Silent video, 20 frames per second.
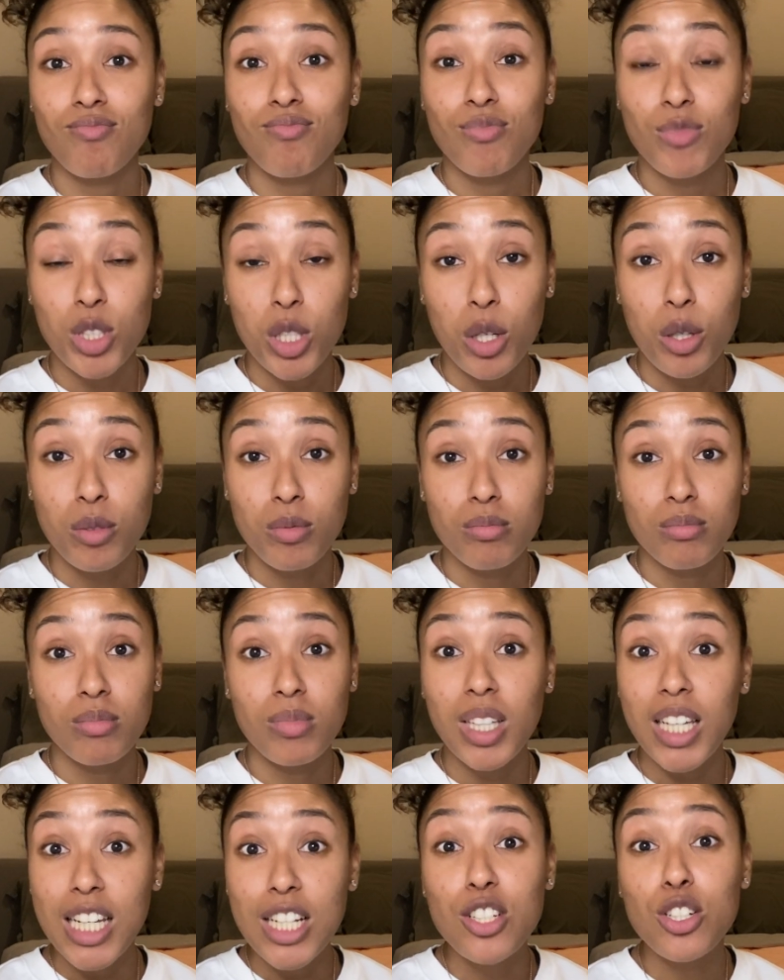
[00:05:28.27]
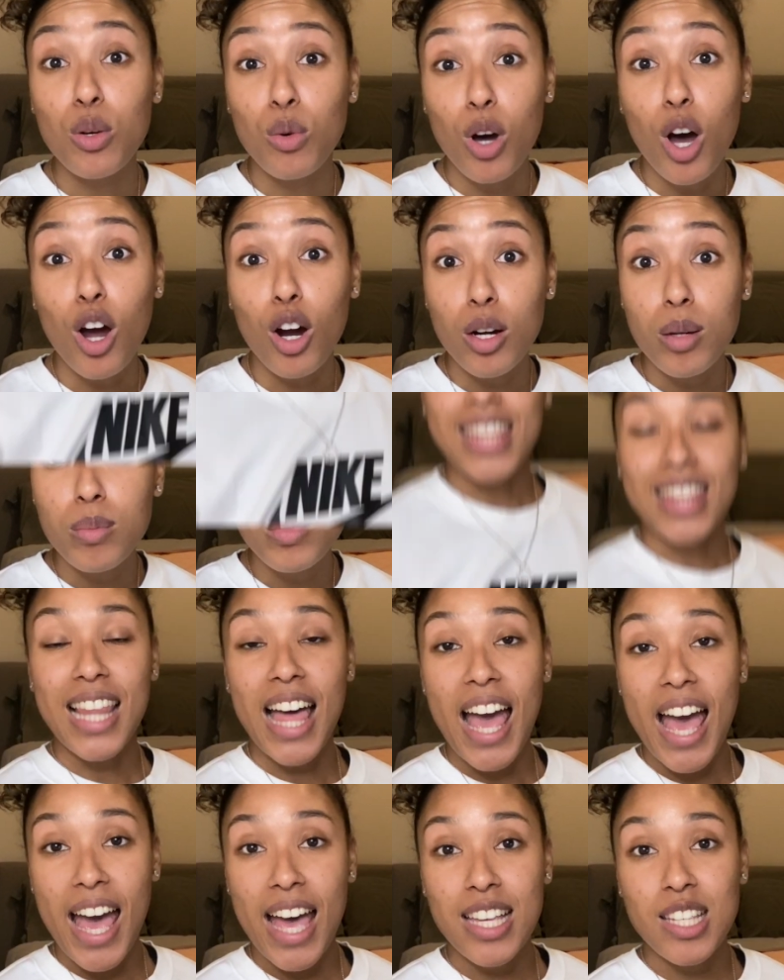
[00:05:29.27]
So eat your carbs. And
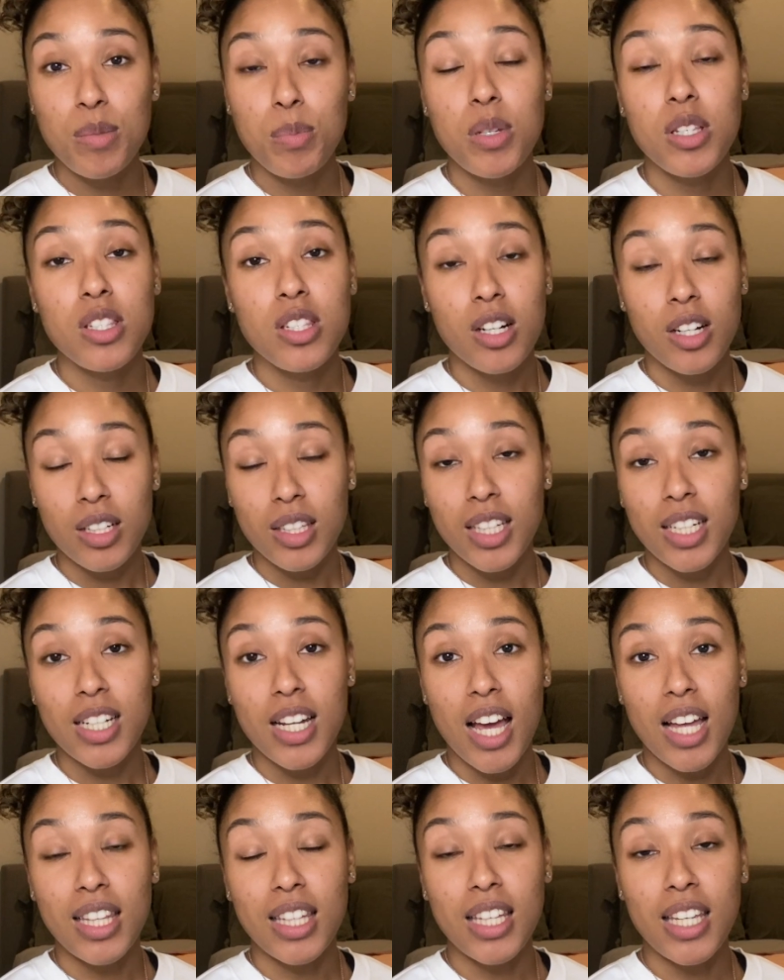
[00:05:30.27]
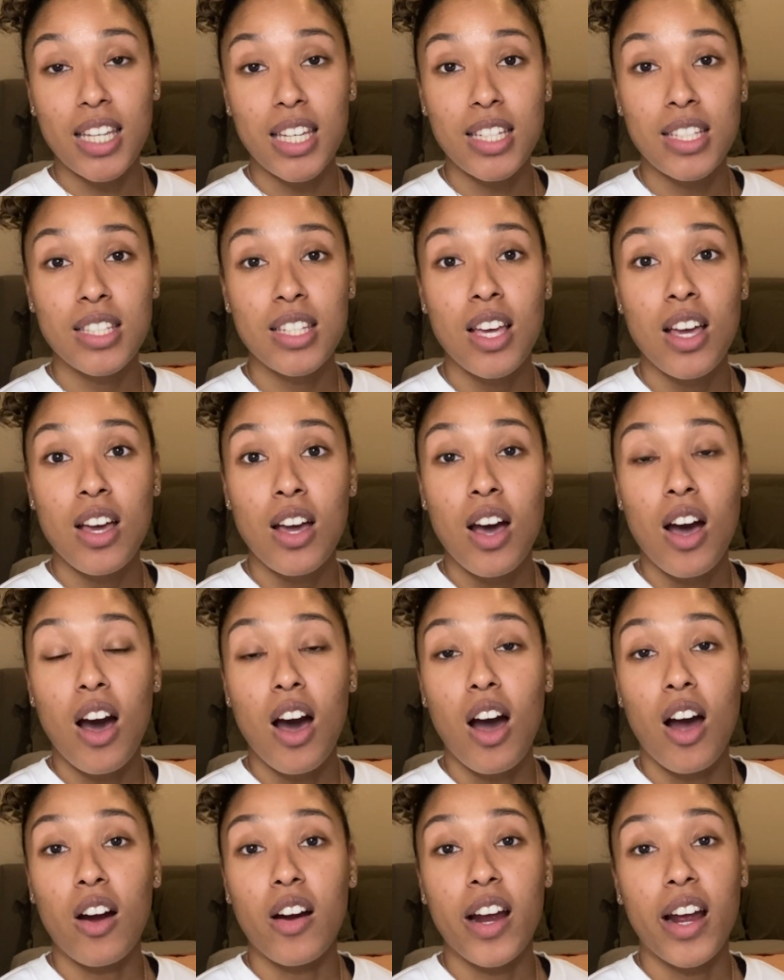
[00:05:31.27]
last but certainly not least
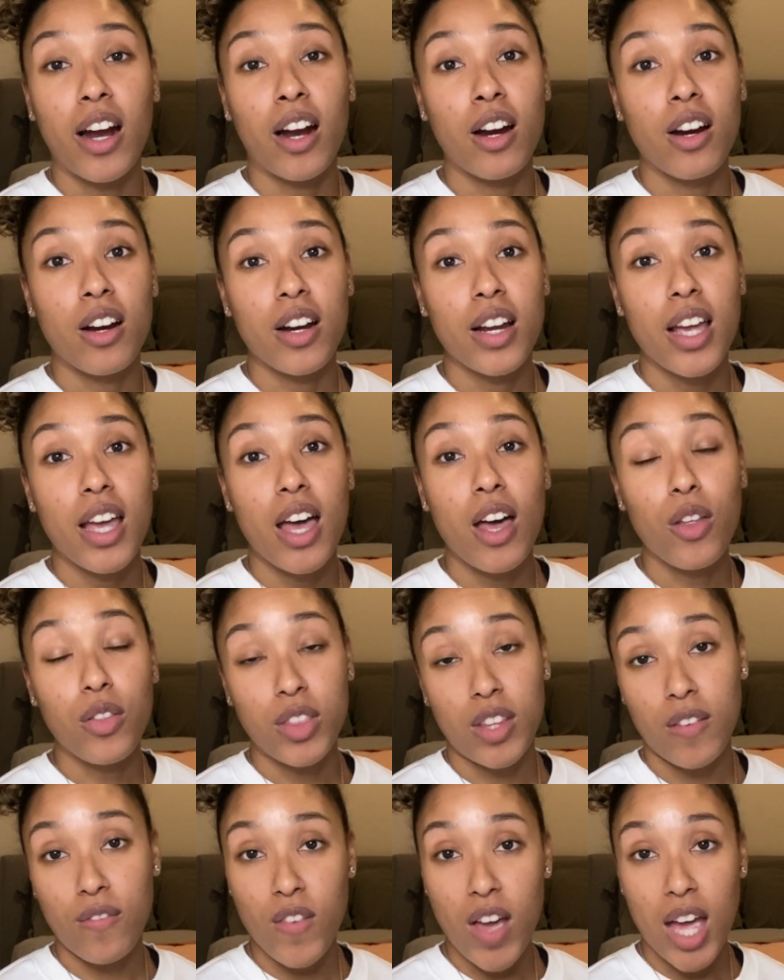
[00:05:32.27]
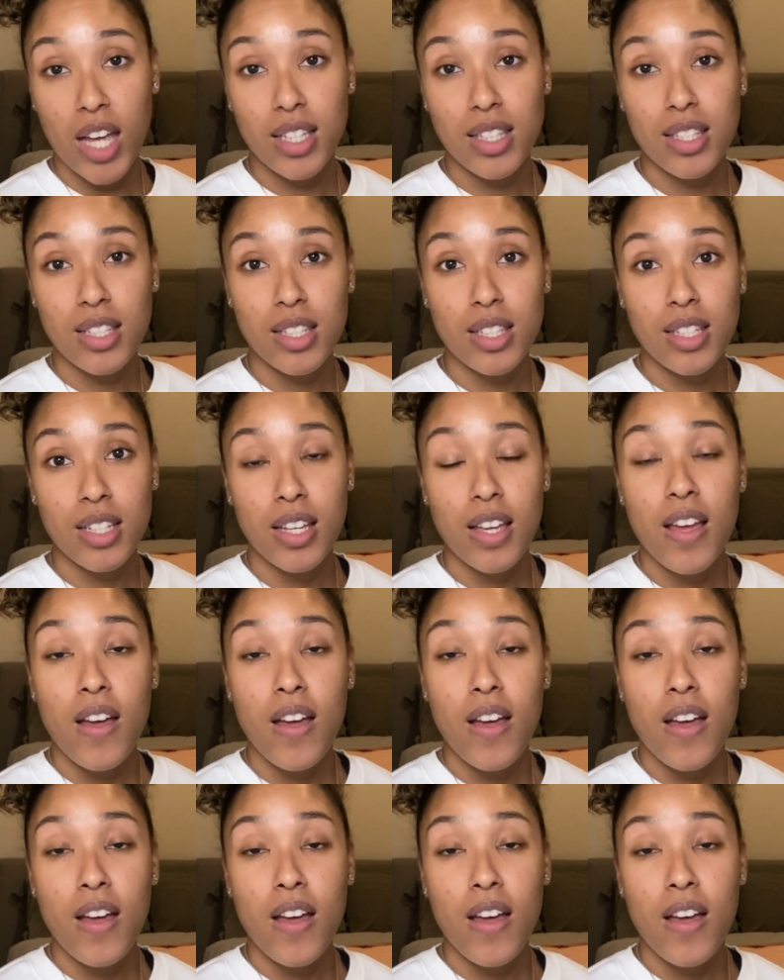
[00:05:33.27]
are our healthy fats.